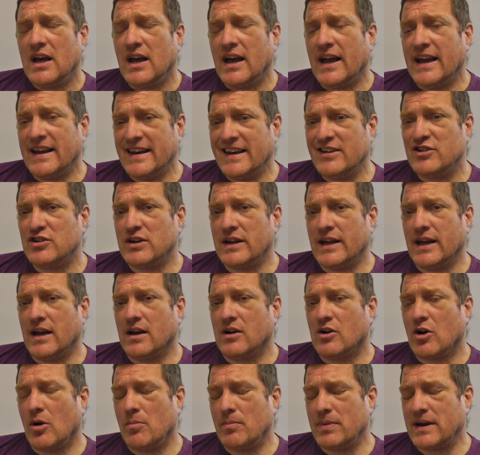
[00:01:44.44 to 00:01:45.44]
initially a
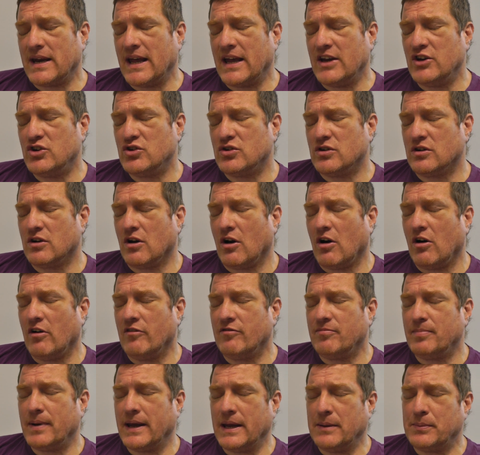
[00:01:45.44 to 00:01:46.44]
combination
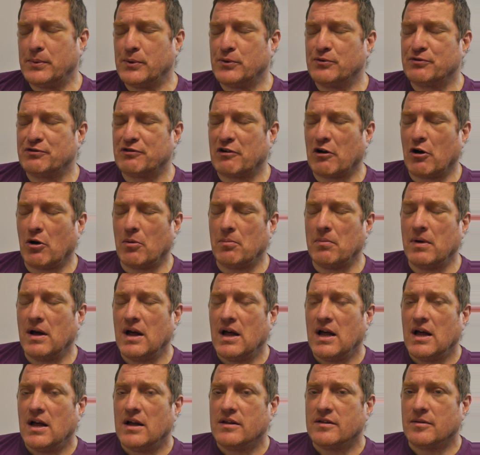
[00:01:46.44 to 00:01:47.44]
of people from
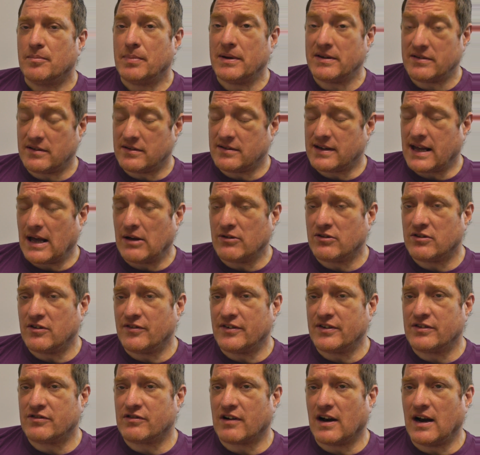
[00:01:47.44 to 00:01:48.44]
the Business Council
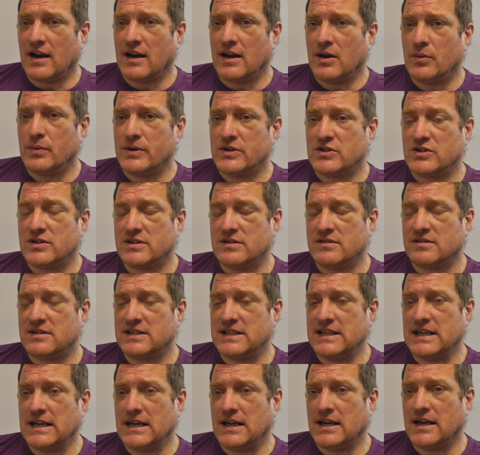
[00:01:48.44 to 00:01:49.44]
of Australia, which is
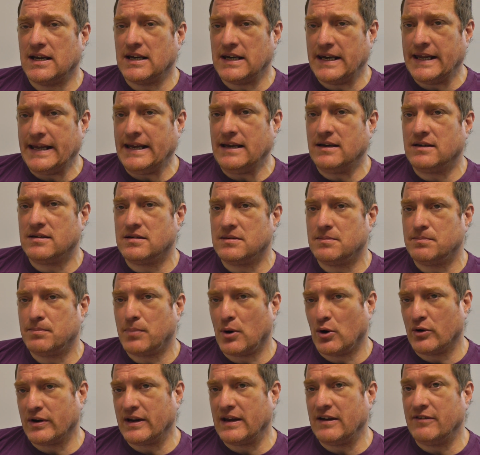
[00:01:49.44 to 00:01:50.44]
the elite
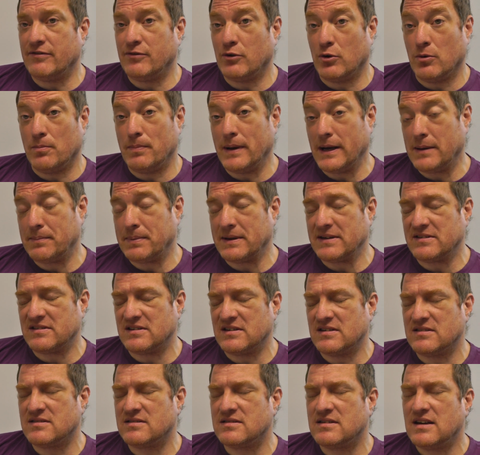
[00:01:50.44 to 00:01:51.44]
body for big
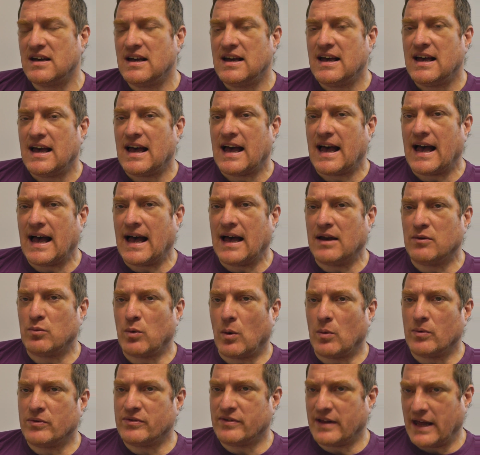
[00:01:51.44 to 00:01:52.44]
business, and
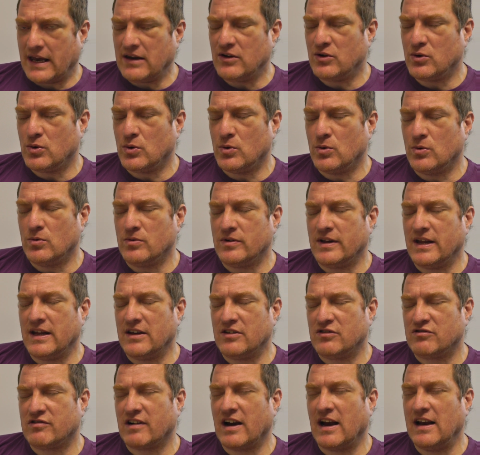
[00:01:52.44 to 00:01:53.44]
what was then called the
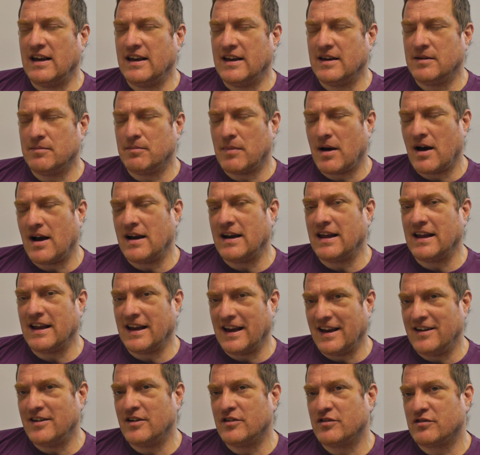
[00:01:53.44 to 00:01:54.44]
Australian Mining
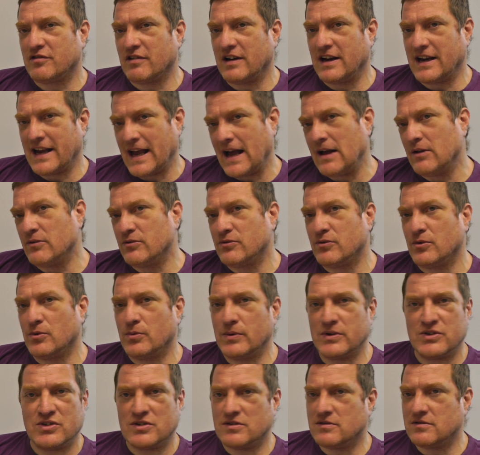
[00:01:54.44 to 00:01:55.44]
Industry Council,
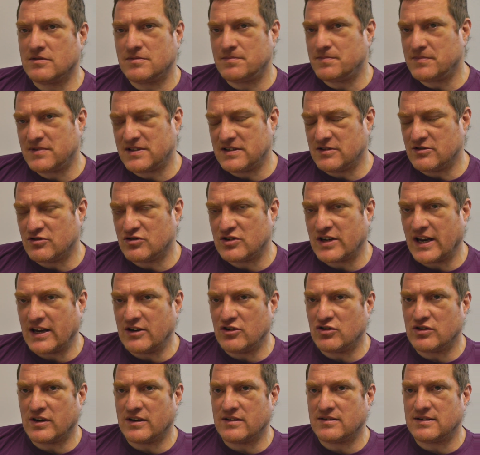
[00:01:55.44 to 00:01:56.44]
which has since
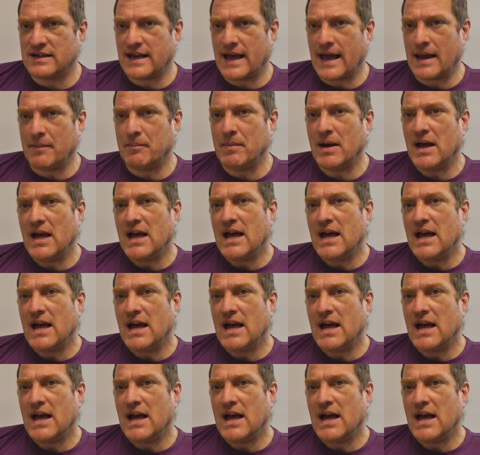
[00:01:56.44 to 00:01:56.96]
changed its name.